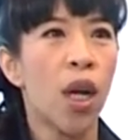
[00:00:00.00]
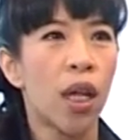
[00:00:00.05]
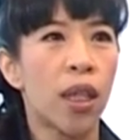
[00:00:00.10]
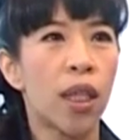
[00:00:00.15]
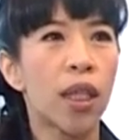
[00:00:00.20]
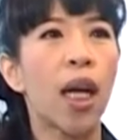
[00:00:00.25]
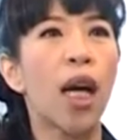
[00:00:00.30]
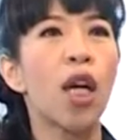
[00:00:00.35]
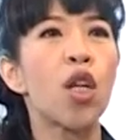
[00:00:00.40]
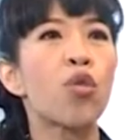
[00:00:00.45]

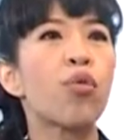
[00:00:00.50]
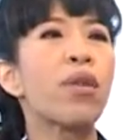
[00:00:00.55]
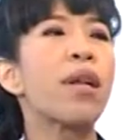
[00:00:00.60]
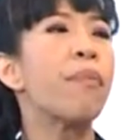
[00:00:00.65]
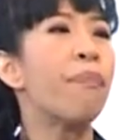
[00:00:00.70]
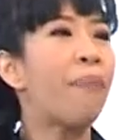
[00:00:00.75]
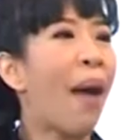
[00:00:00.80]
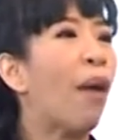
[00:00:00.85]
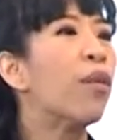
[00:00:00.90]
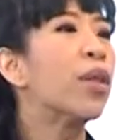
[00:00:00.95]
the country
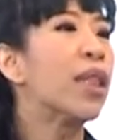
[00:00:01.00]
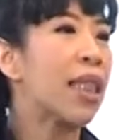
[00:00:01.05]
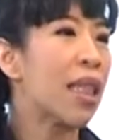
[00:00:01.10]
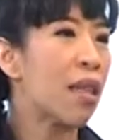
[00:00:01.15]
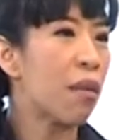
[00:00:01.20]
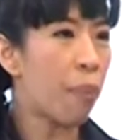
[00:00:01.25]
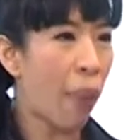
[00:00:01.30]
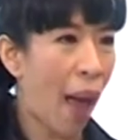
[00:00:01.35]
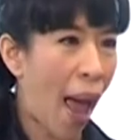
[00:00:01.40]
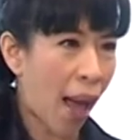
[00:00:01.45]

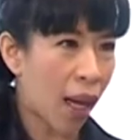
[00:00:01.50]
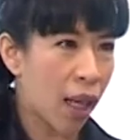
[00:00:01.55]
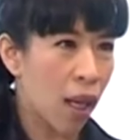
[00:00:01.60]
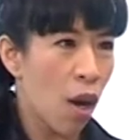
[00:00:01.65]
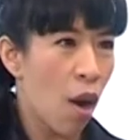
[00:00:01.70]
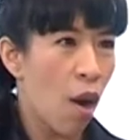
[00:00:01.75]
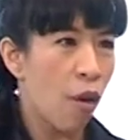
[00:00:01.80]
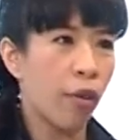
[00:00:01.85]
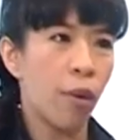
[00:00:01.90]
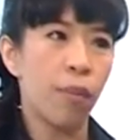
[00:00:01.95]
bouncing back
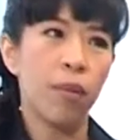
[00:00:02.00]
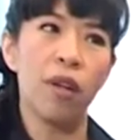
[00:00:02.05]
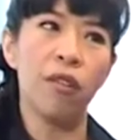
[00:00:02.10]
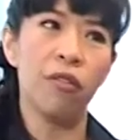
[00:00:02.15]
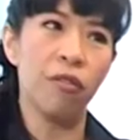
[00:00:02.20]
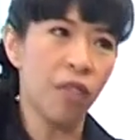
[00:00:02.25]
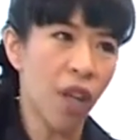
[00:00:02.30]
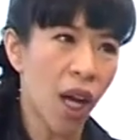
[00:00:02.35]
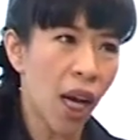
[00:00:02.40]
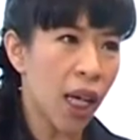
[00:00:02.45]
from the
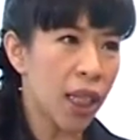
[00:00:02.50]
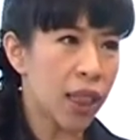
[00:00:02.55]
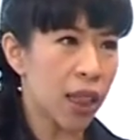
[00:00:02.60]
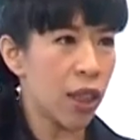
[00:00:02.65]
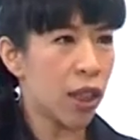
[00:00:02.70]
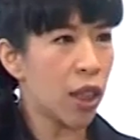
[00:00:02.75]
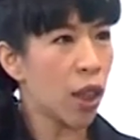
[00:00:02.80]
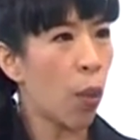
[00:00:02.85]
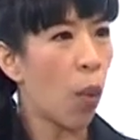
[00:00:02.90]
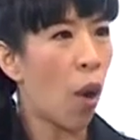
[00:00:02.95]
floods
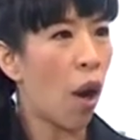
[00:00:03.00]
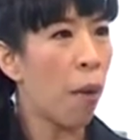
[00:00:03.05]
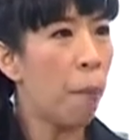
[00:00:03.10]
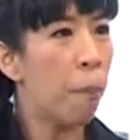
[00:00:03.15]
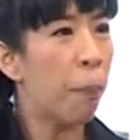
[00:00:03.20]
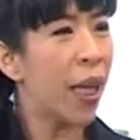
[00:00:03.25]
and so on.